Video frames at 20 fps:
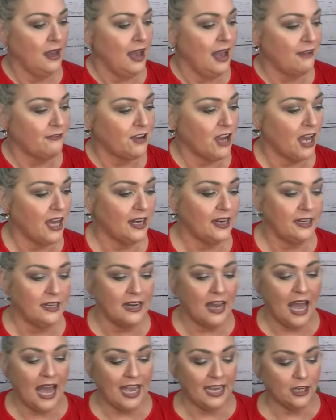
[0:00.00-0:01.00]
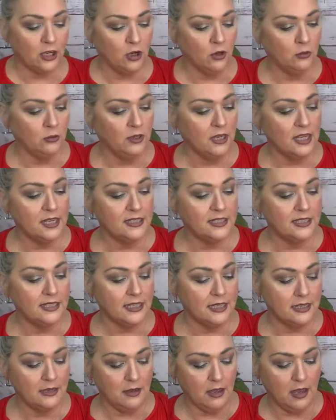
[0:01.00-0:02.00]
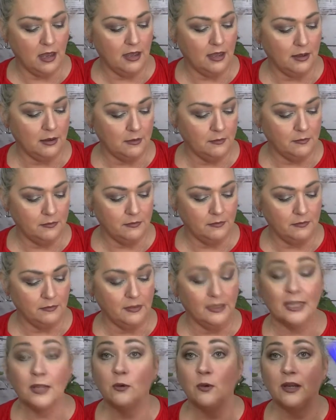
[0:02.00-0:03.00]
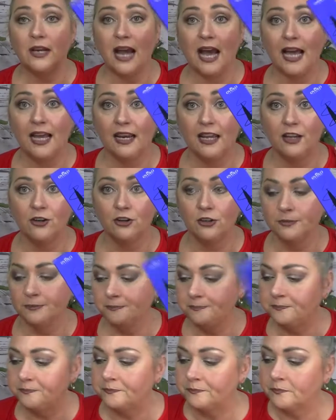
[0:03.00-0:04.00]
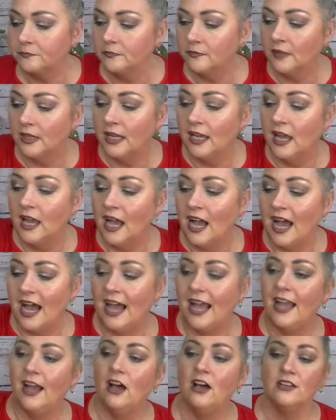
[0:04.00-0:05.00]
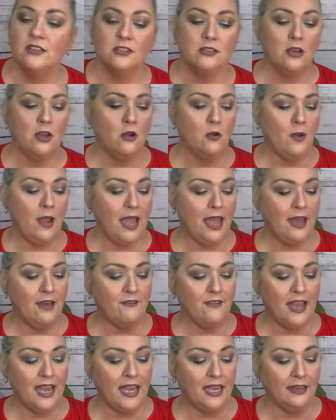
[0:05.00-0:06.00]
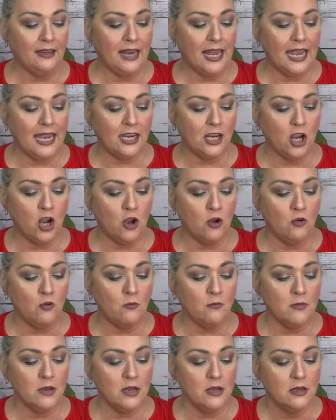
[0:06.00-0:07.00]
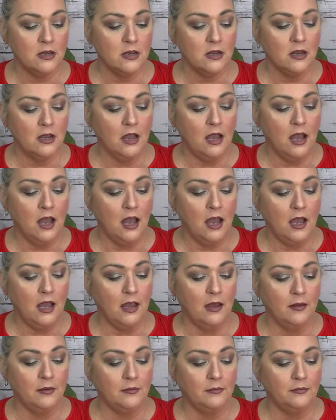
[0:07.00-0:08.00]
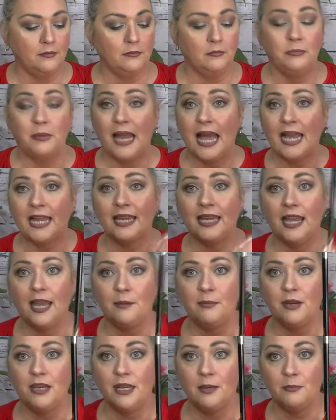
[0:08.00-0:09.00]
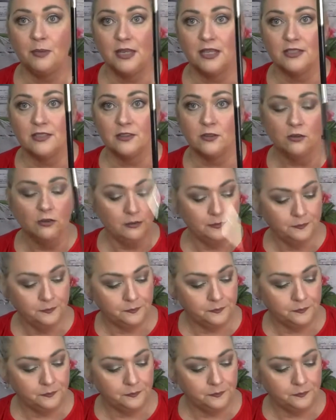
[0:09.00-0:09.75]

I've got an Eyeko London uh, liquid eyeliner. I also have a Lancome uh, black ebony pencil.